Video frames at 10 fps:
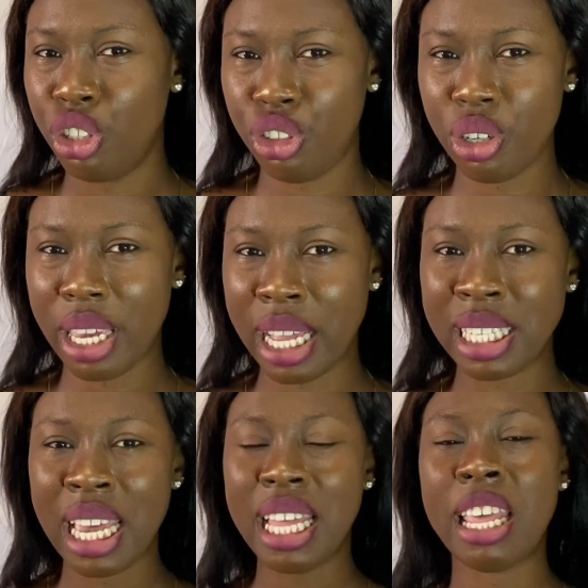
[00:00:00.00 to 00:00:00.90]
Do you
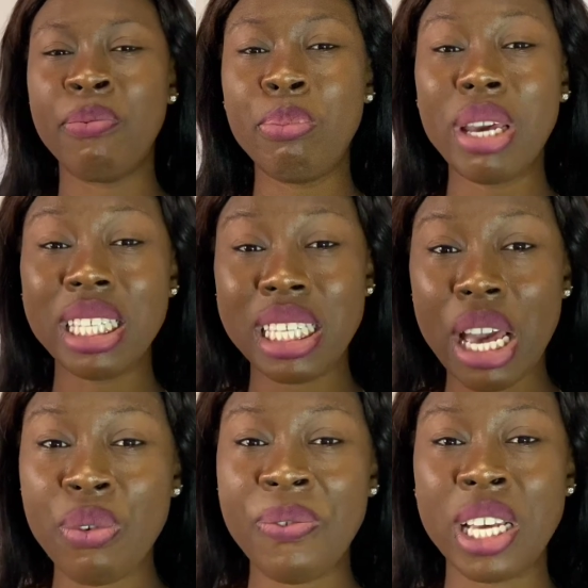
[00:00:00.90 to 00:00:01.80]
get? They've made
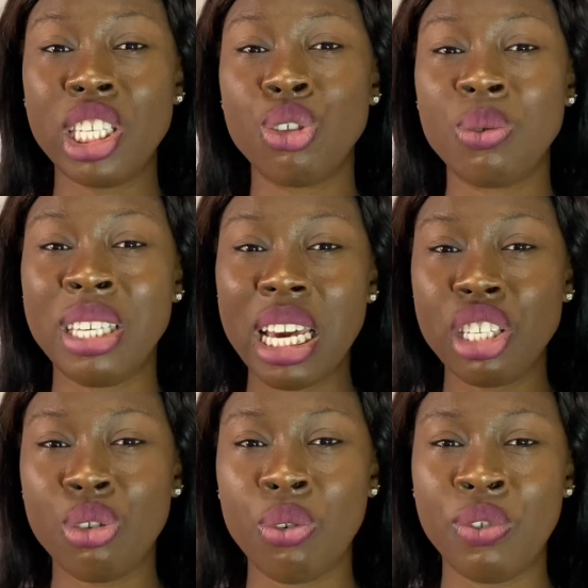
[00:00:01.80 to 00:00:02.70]
sacrifices to
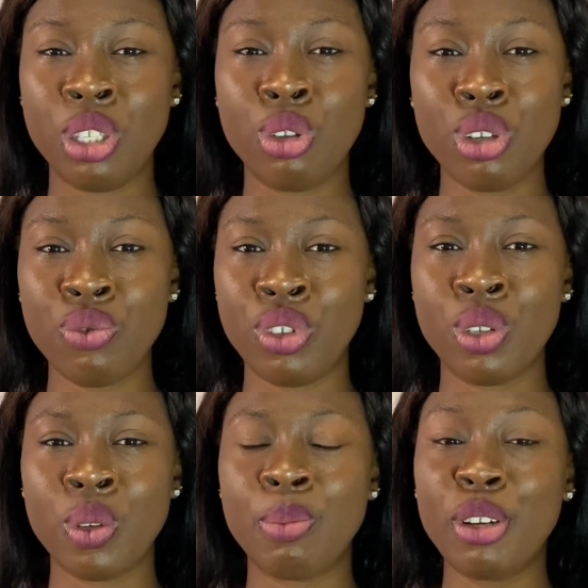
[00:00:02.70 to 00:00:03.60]
get those
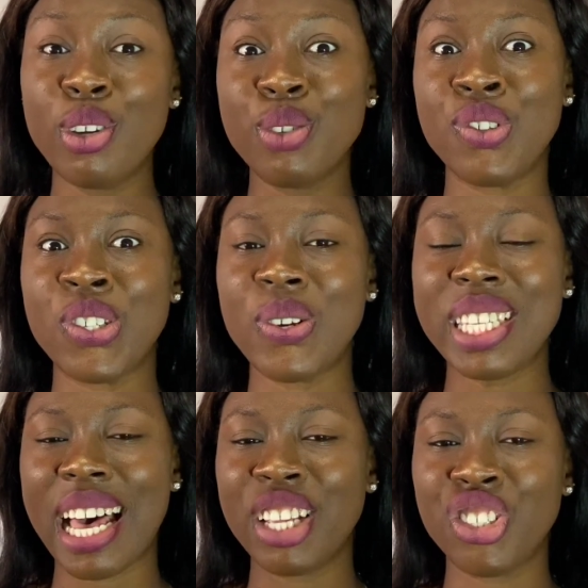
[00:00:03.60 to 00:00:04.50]
results, but those
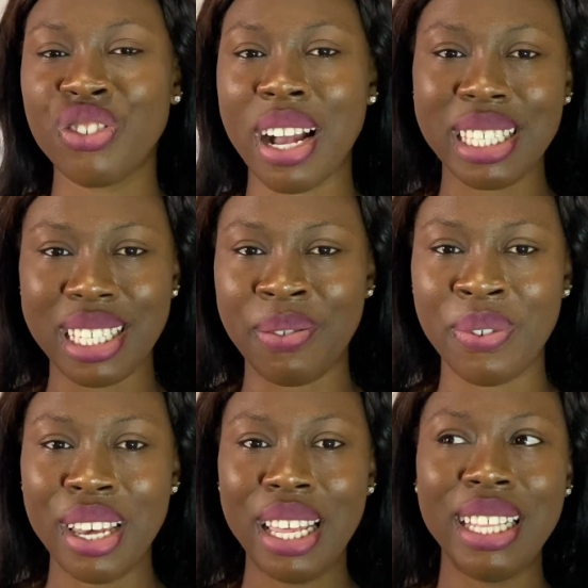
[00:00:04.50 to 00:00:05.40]
results are attractive.
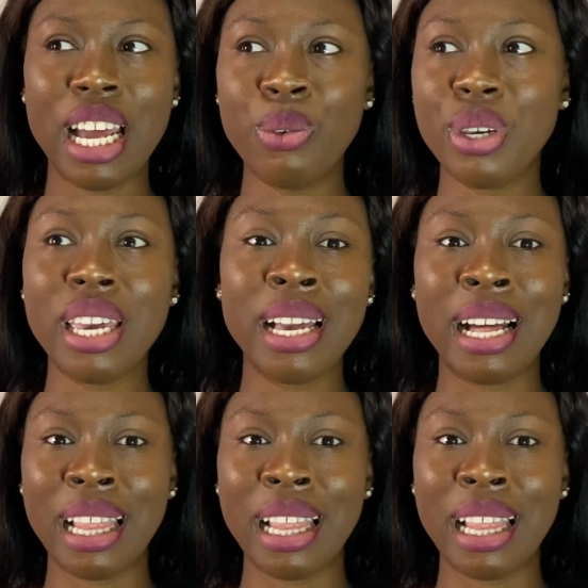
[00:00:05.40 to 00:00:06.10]
They are looking